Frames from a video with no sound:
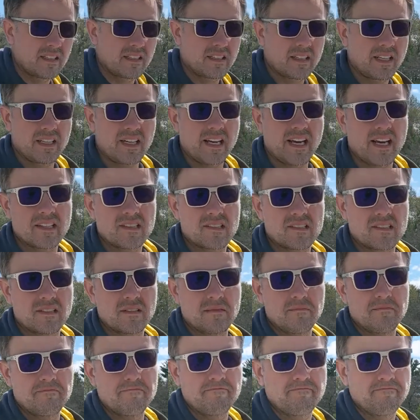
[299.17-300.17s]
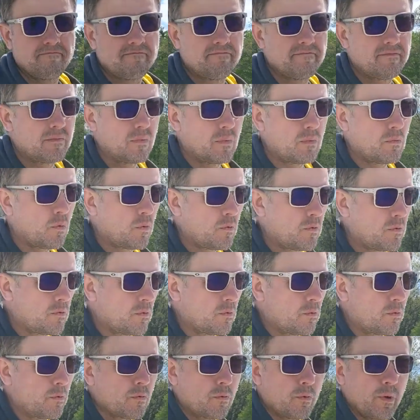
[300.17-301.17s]
It has some
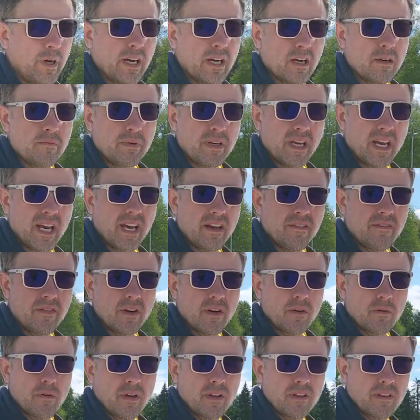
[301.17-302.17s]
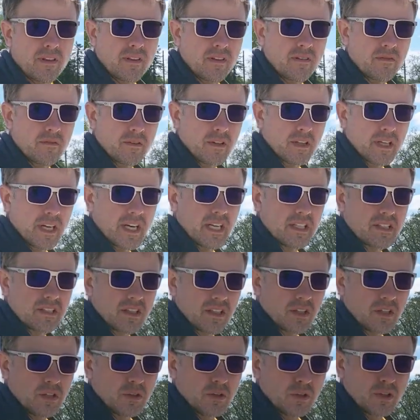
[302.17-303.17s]
weird behavior related
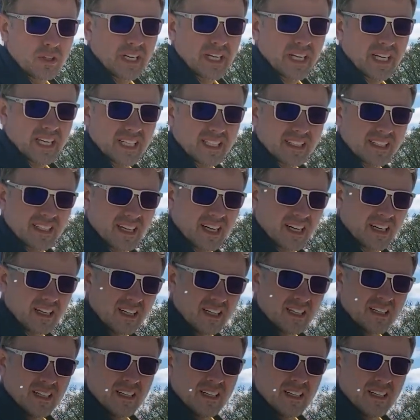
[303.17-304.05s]
to cooling and kind of